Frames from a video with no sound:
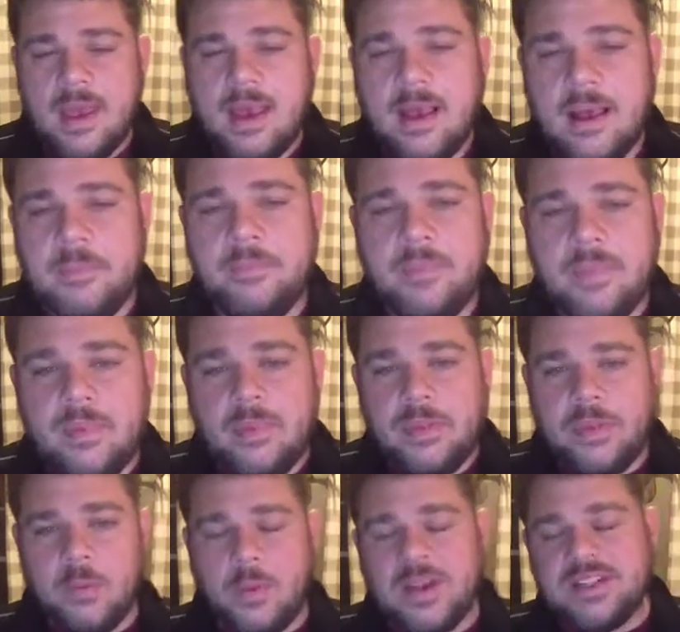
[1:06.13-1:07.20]

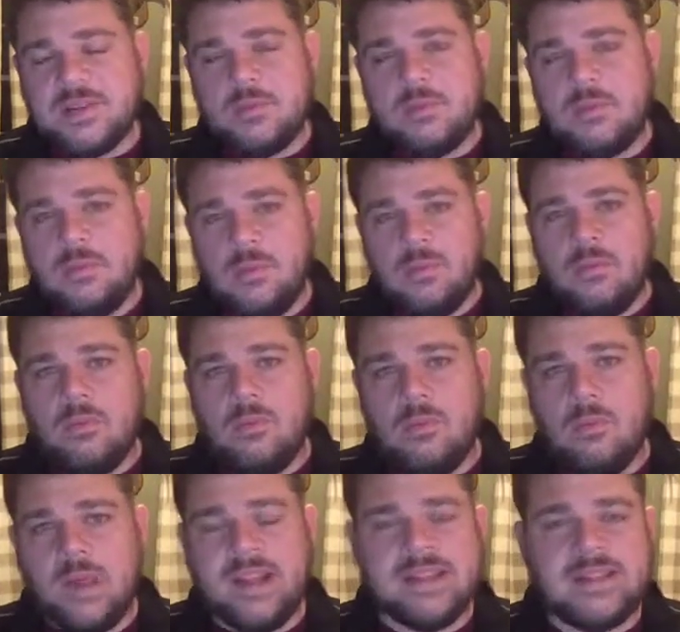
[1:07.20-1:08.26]
The reason
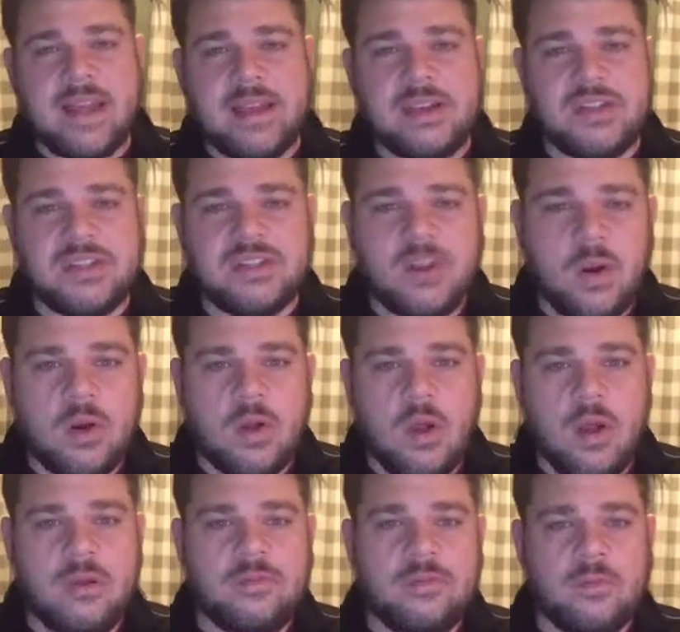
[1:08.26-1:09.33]
we decided to start
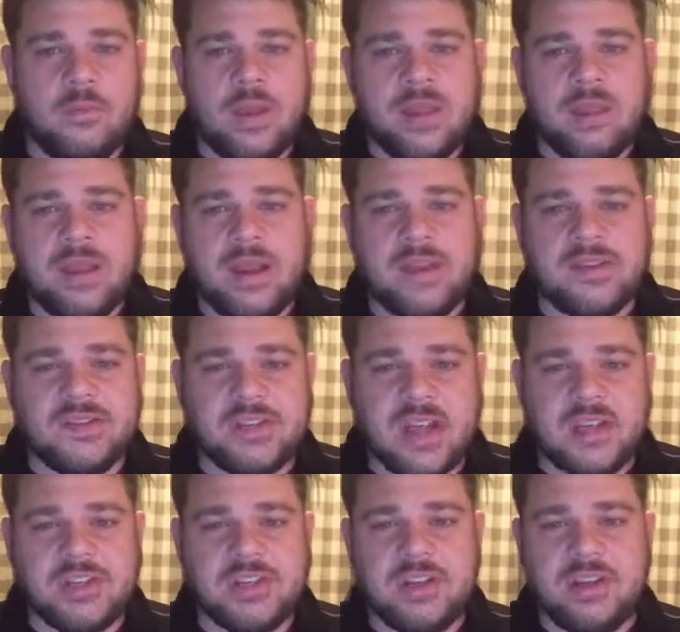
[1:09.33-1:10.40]
off with a
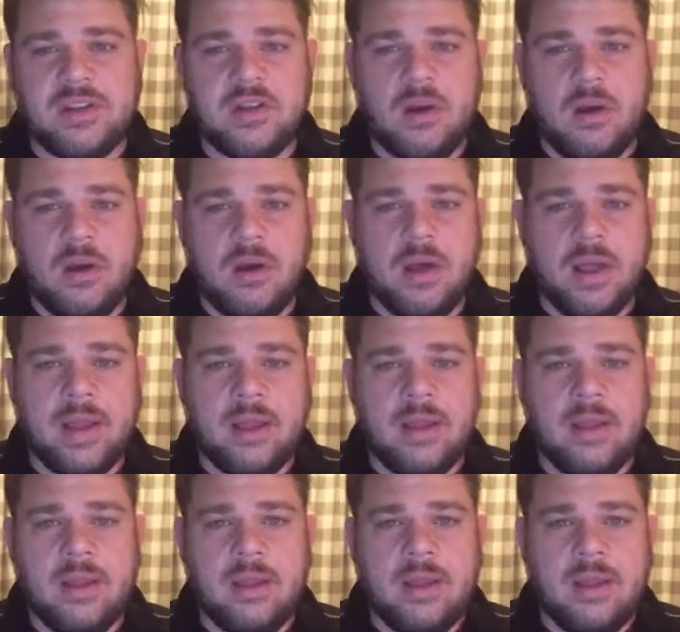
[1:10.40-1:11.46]
discussion on
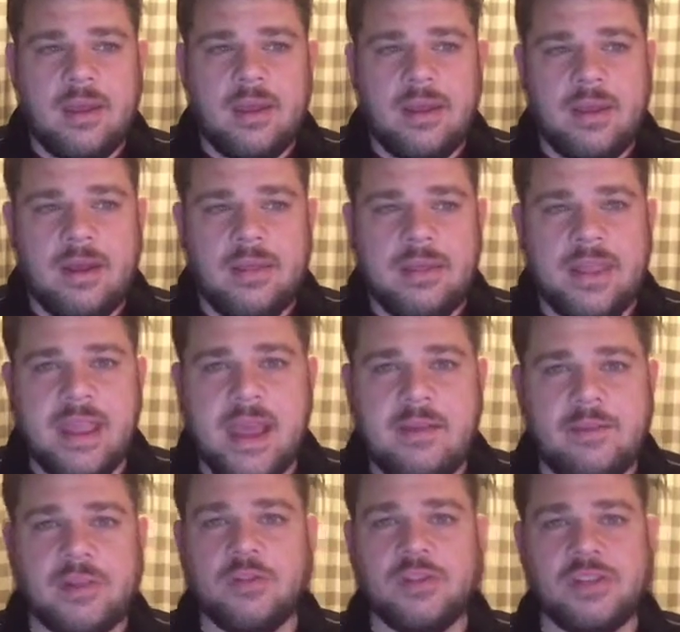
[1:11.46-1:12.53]
the
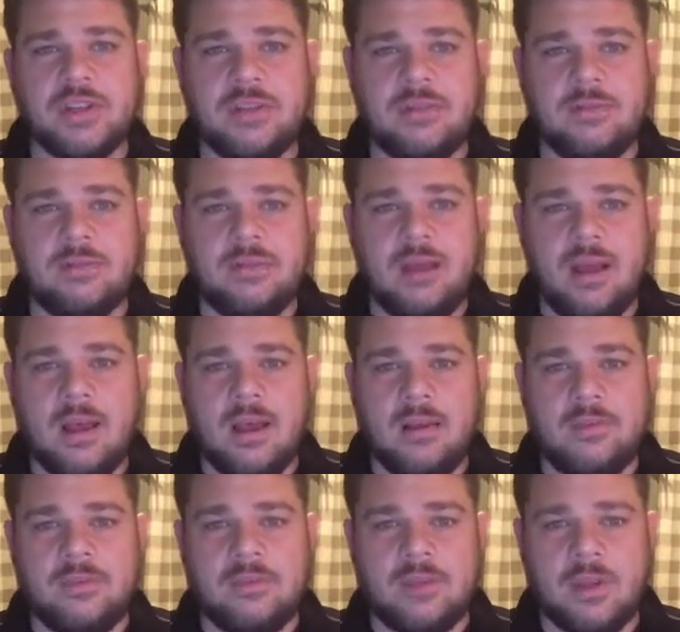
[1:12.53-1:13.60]
evolution
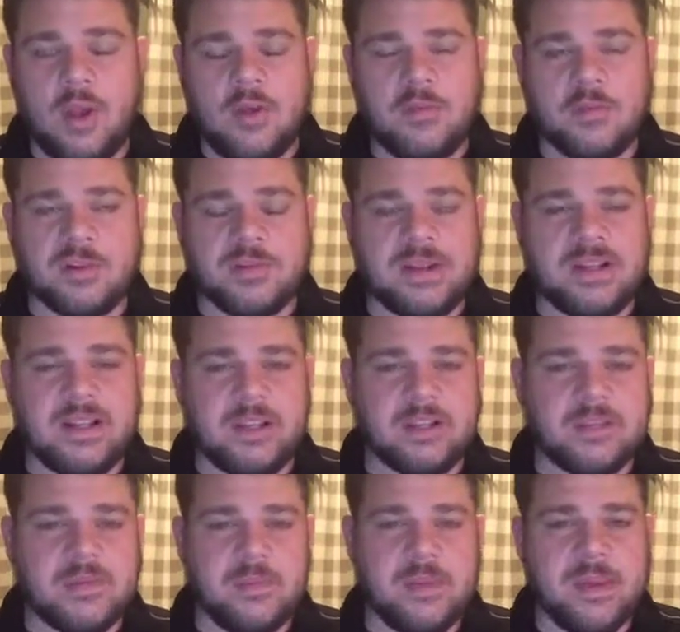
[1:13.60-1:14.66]
of law enforcement
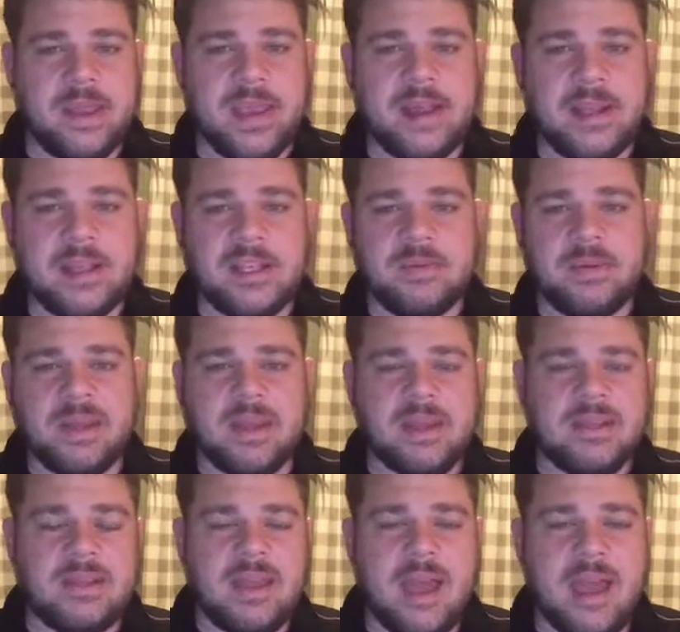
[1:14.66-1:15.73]
intelligence from the beginning is
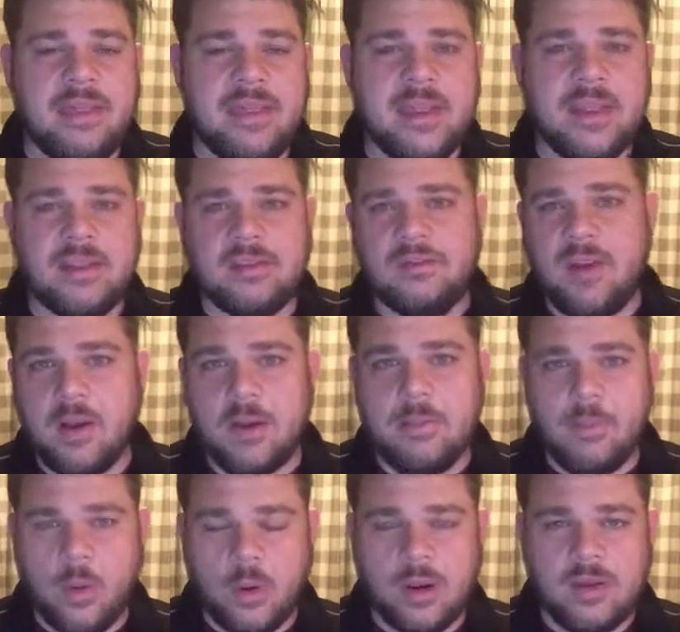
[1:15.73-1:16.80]
because I think it is very
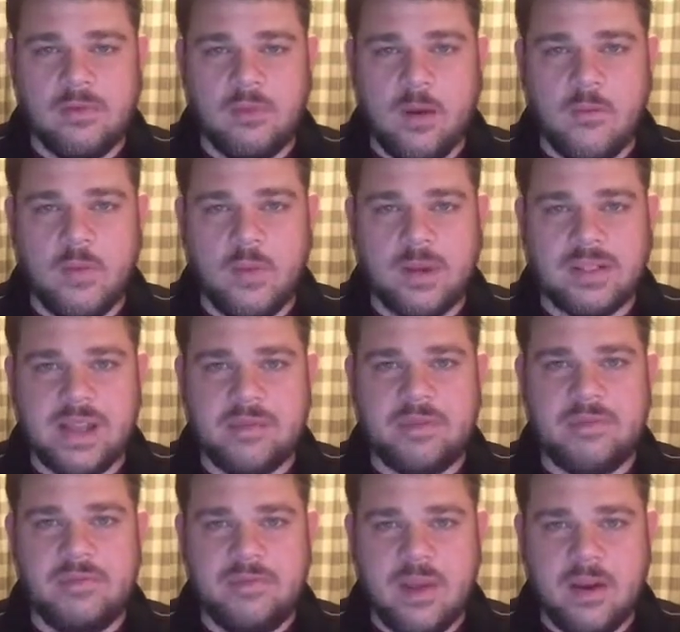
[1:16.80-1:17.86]
important for everyone to have a
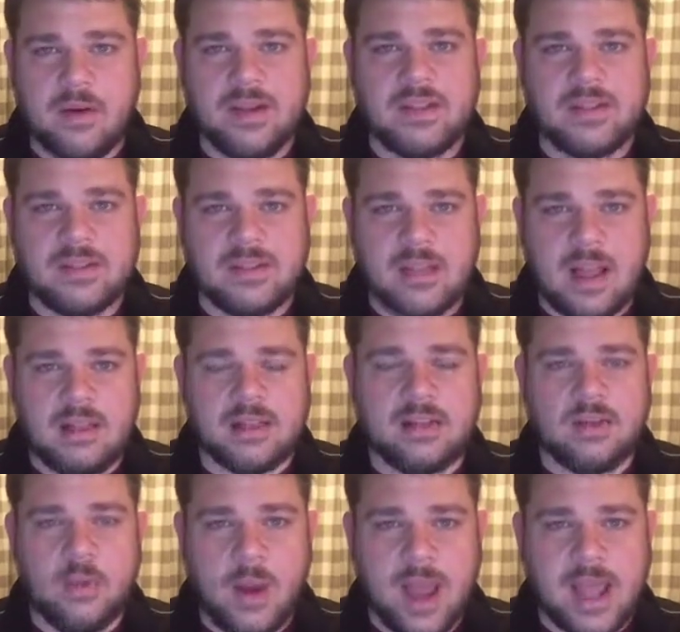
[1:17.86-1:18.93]
very solid
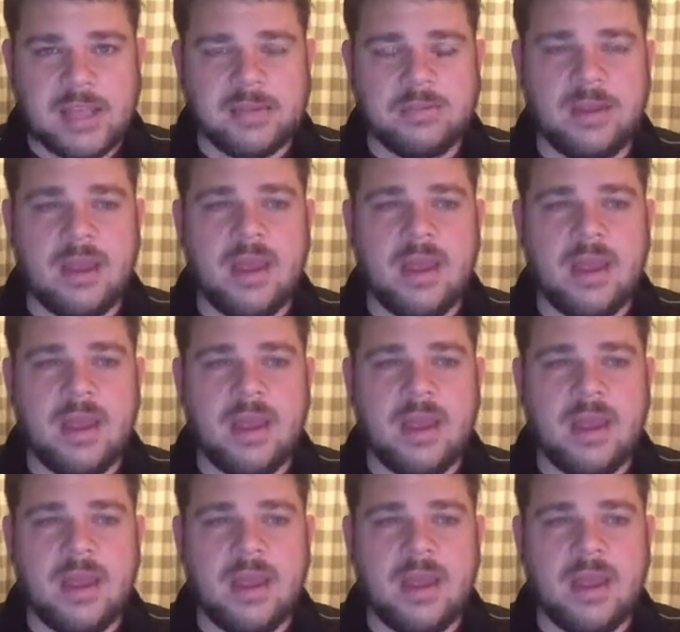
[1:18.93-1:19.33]
grasp